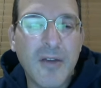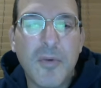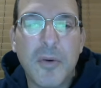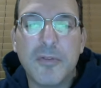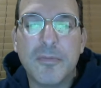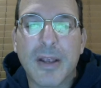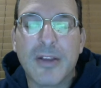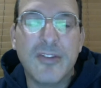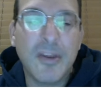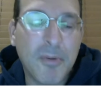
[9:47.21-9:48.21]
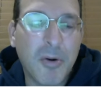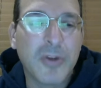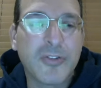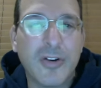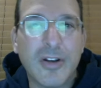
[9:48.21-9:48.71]
What was big? Zippo
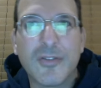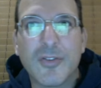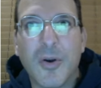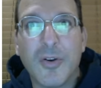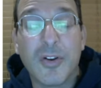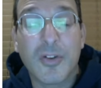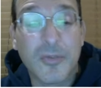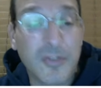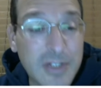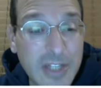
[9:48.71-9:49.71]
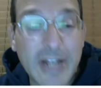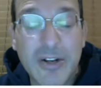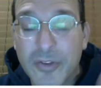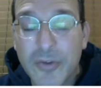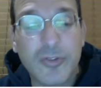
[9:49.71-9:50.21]
alternative. So in terms of a
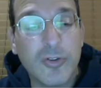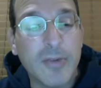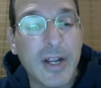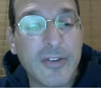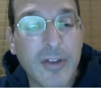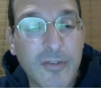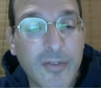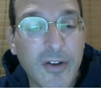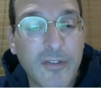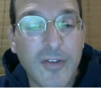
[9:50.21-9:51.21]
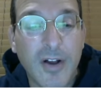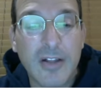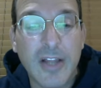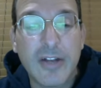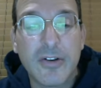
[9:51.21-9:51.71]
lighter, those are two brands of, of uh,
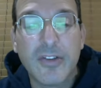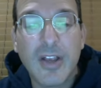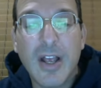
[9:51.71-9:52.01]
lighters.